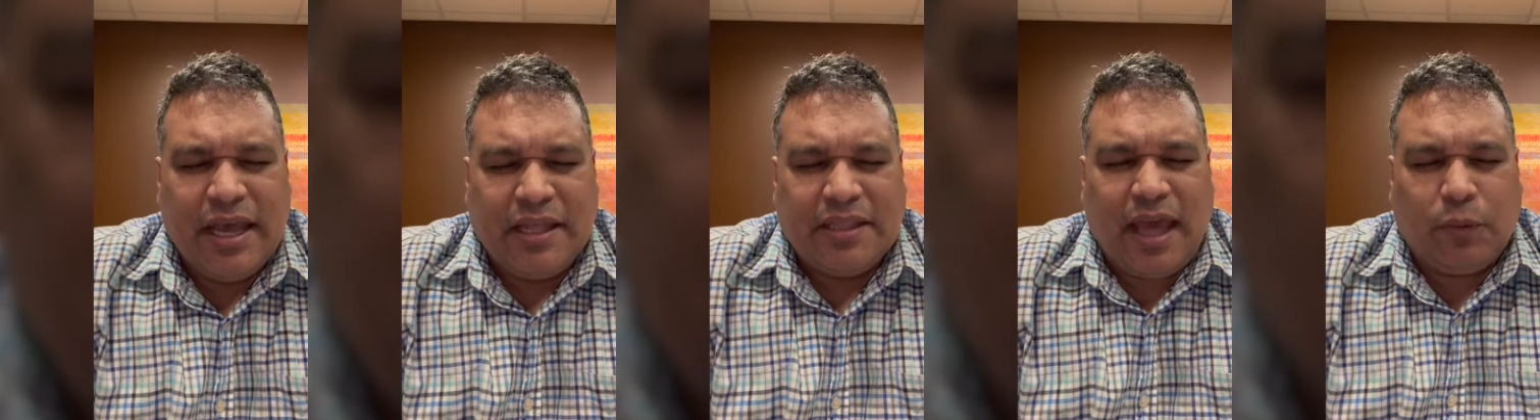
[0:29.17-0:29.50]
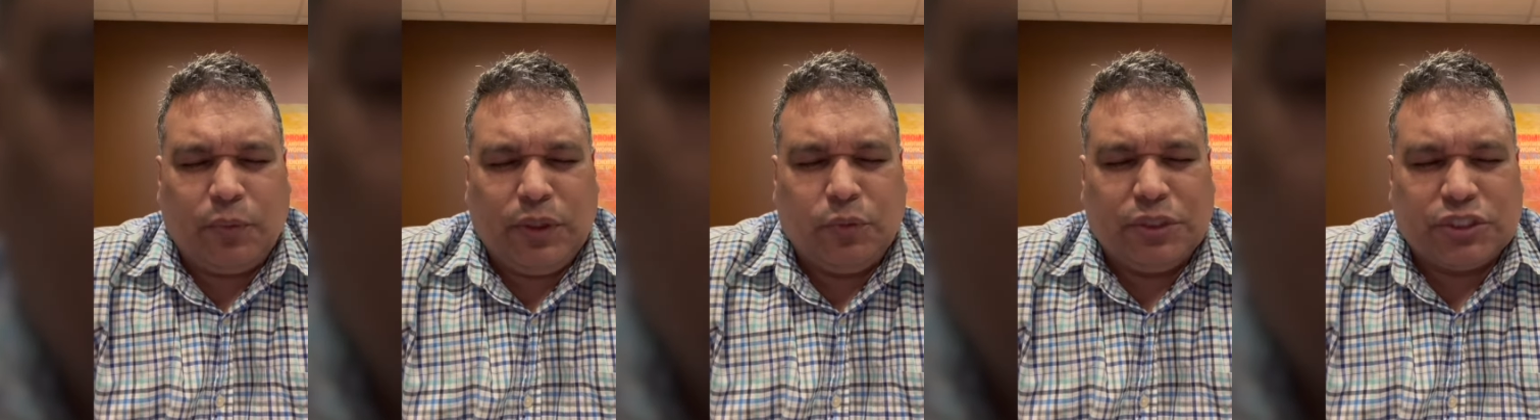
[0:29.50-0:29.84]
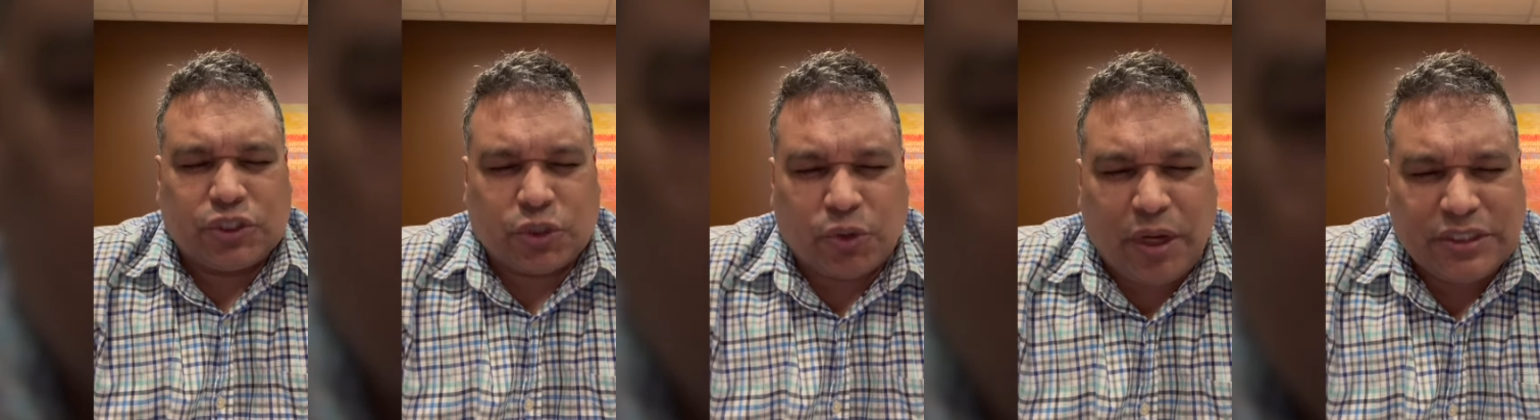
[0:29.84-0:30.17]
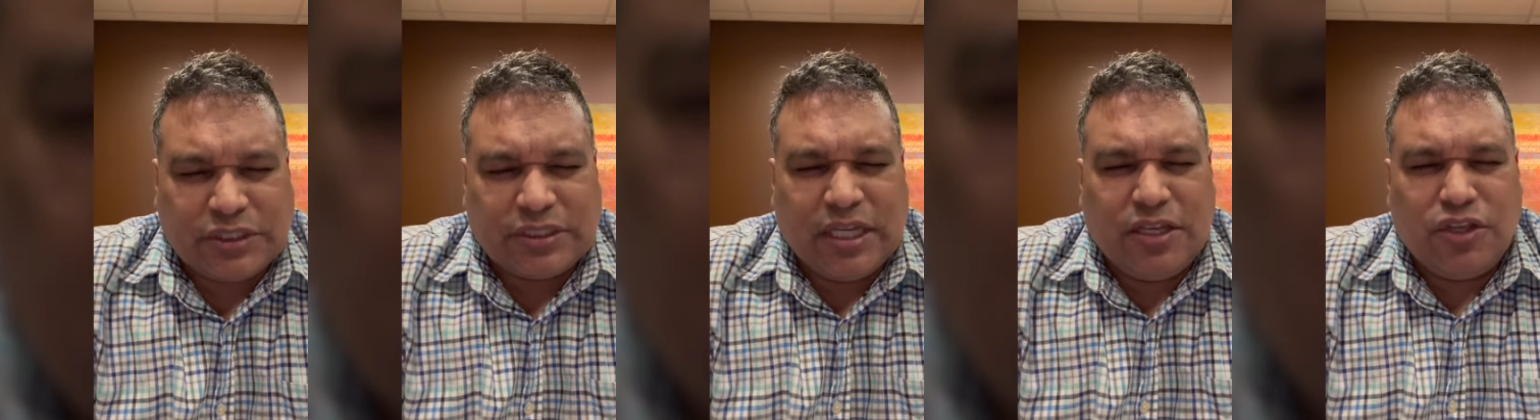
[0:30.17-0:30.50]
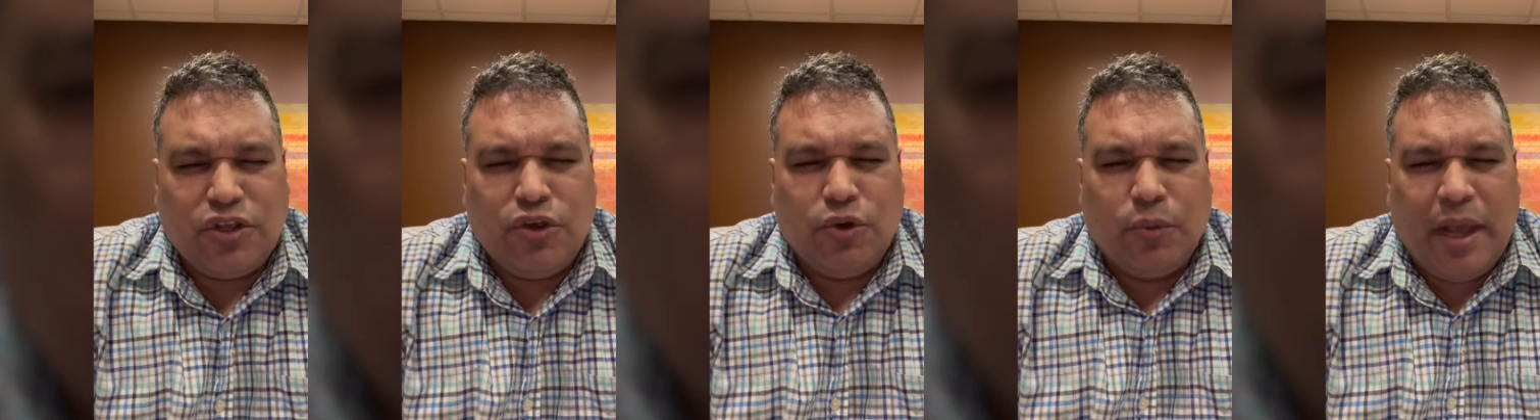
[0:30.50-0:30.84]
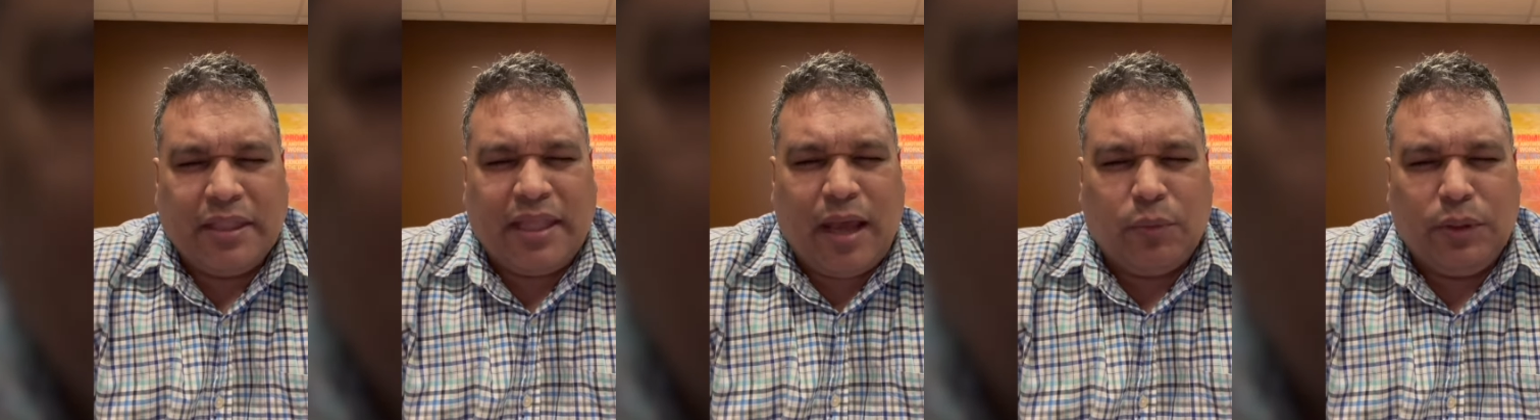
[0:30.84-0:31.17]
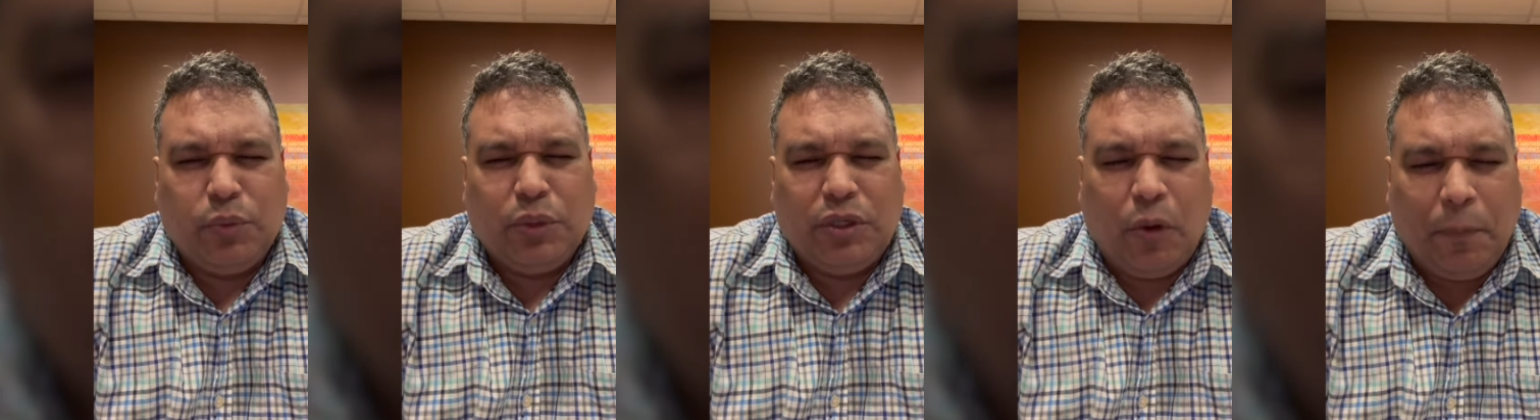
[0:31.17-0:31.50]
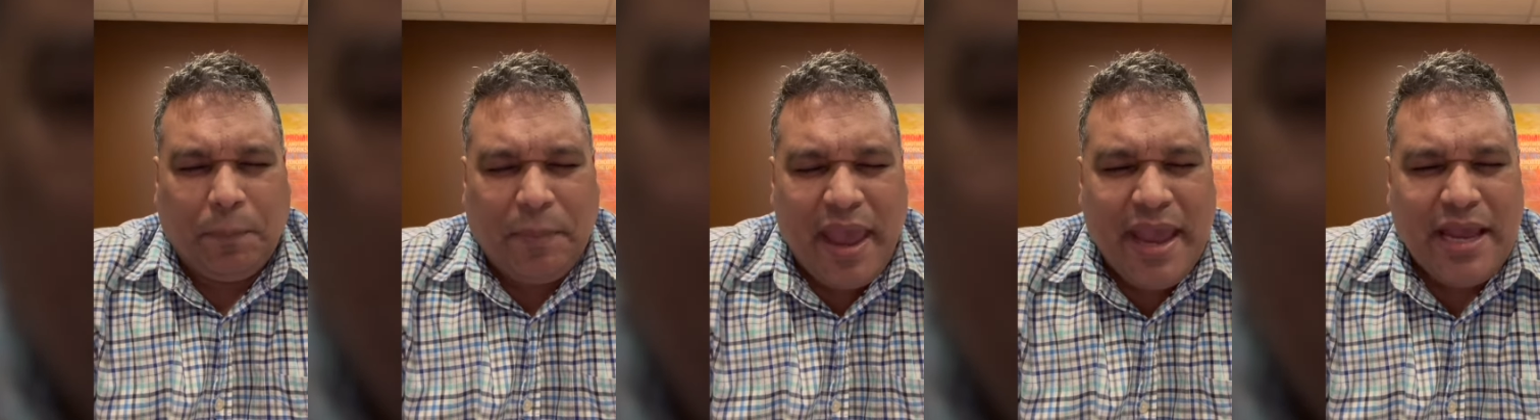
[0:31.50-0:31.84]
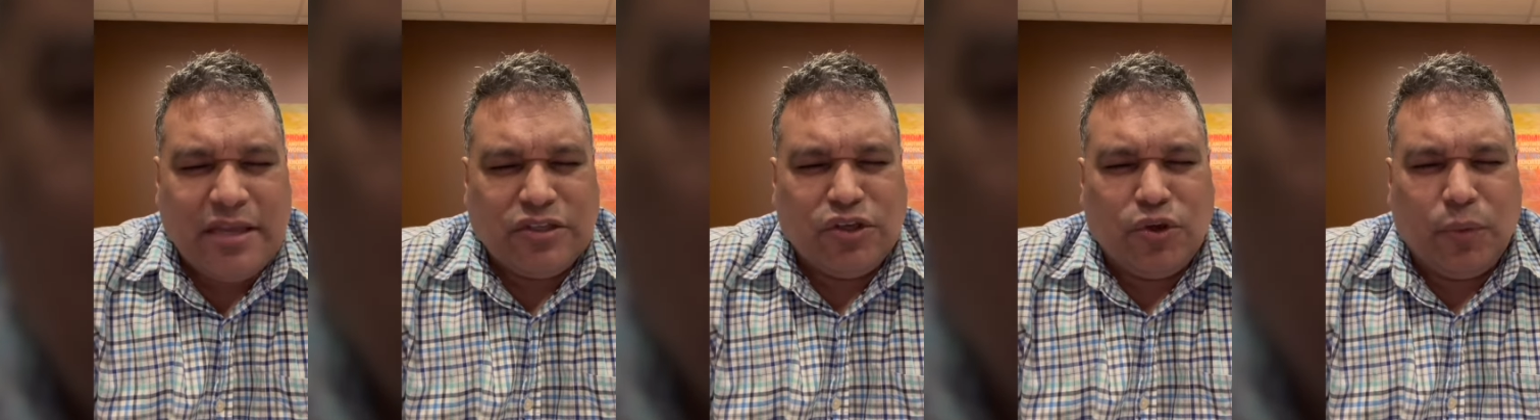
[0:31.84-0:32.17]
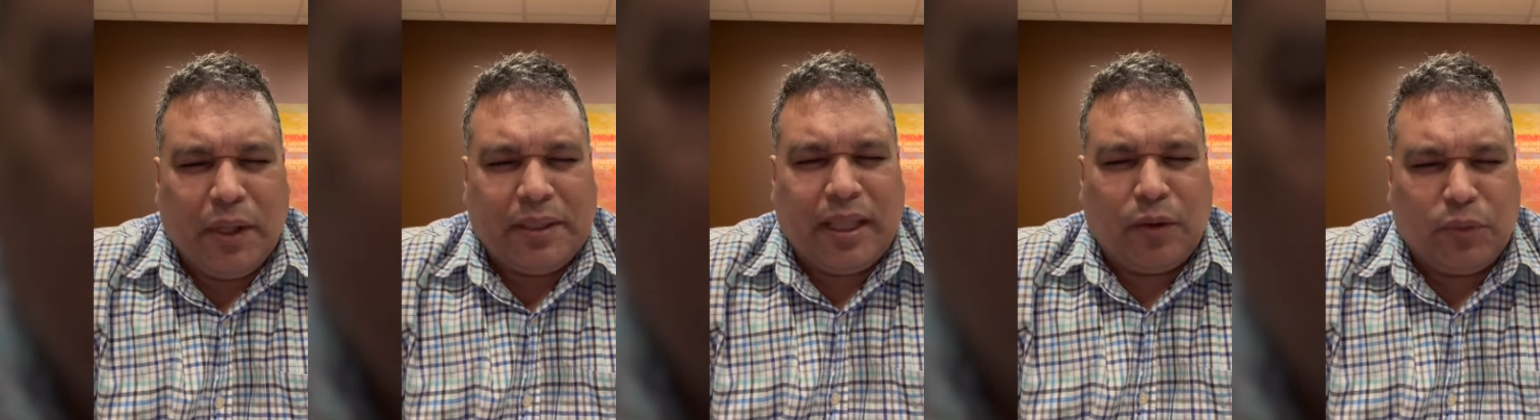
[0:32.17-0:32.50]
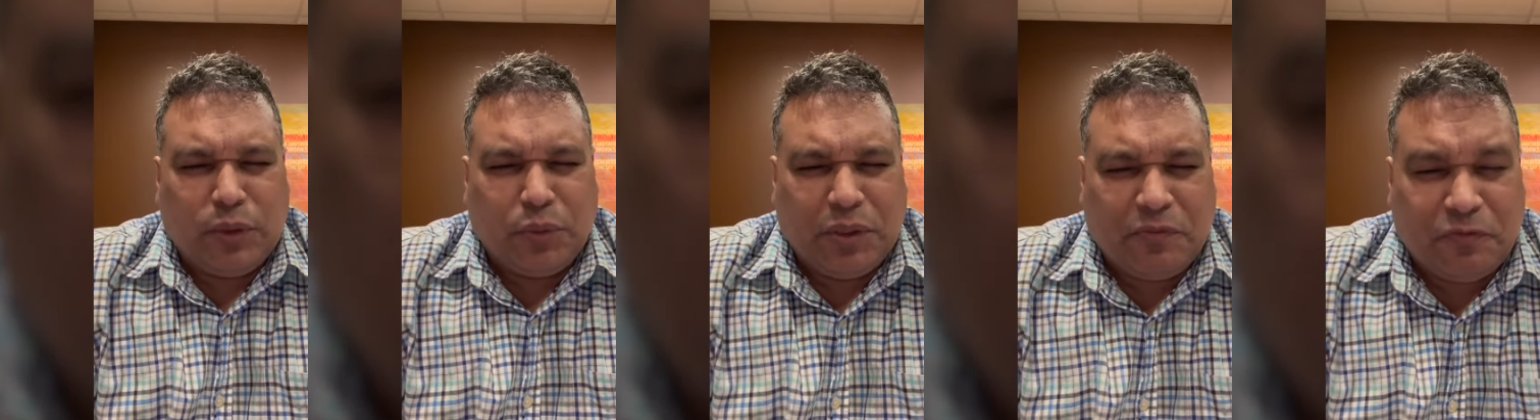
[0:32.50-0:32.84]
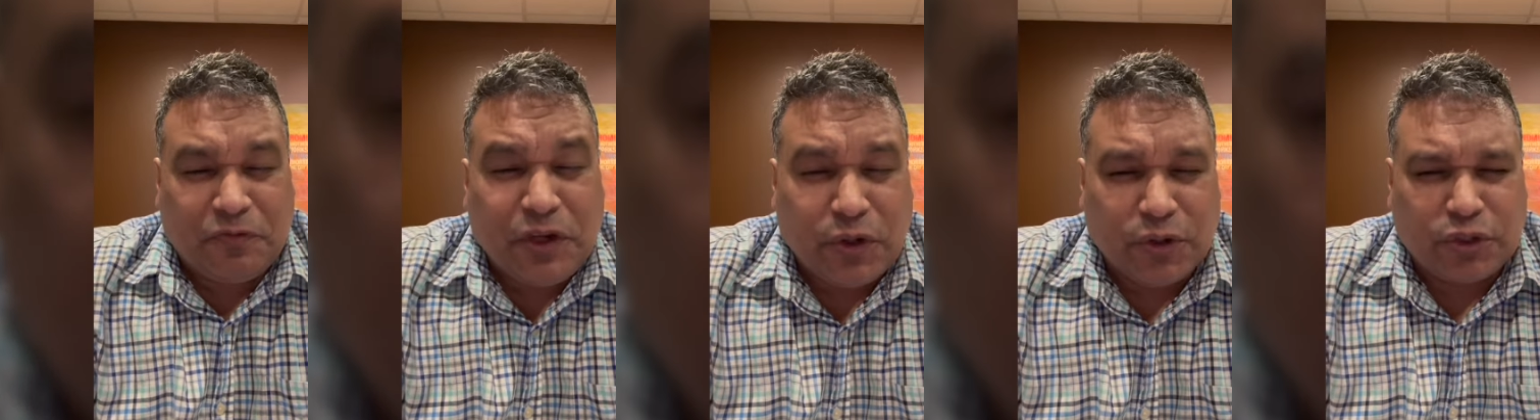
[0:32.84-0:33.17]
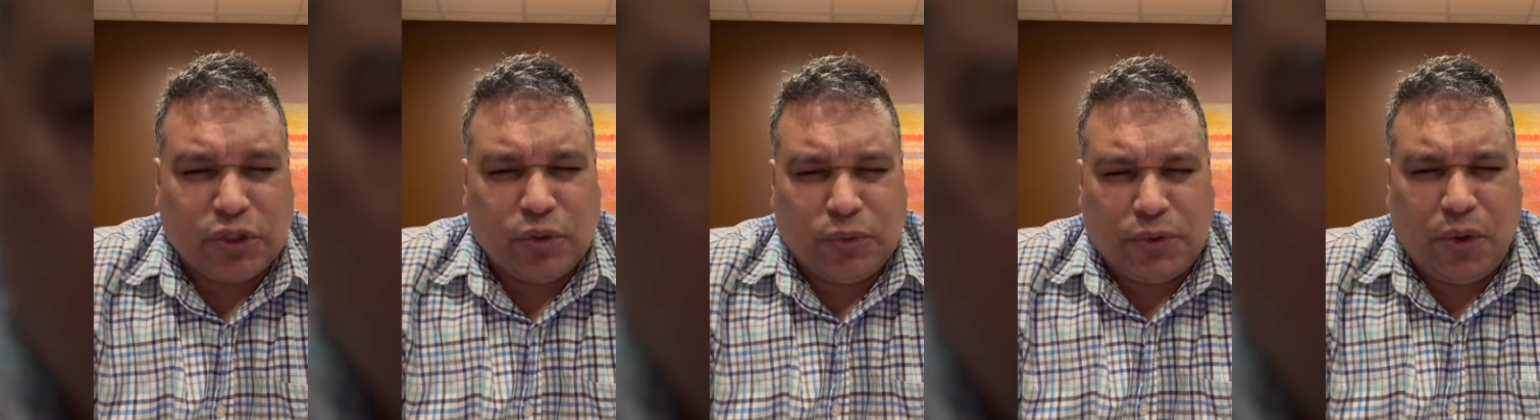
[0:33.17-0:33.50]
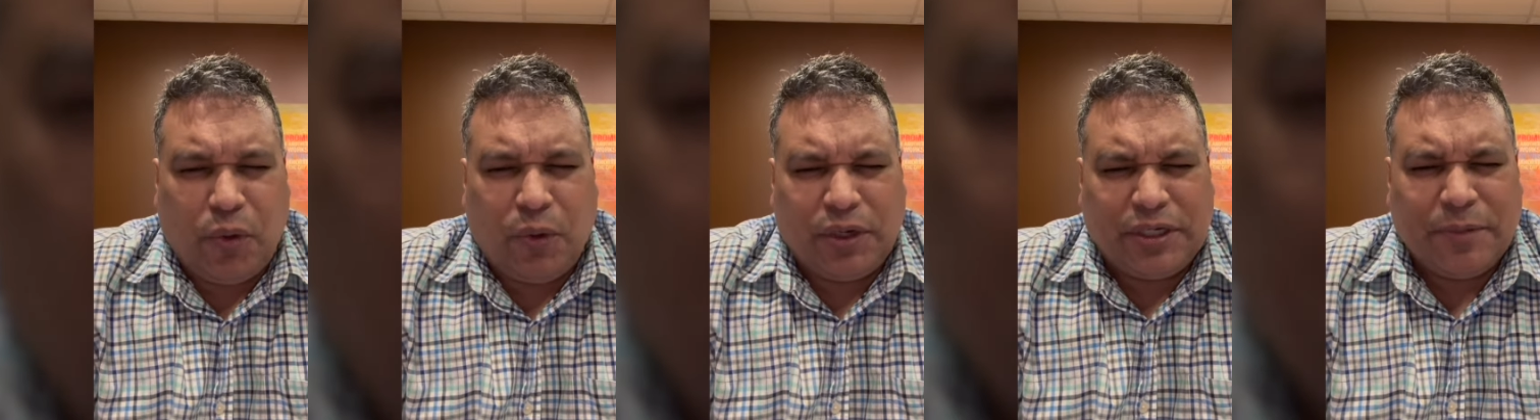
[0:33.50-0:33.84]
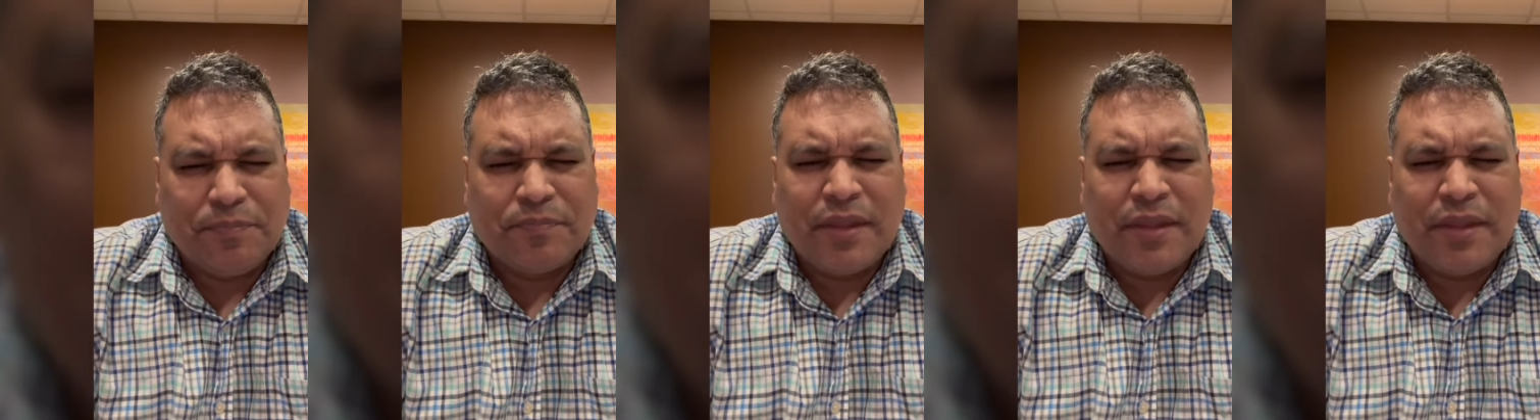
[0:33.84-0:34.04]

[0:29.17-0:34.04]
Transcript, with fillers: that we would trust in you and that we would obey you and that we would fear you, Lord,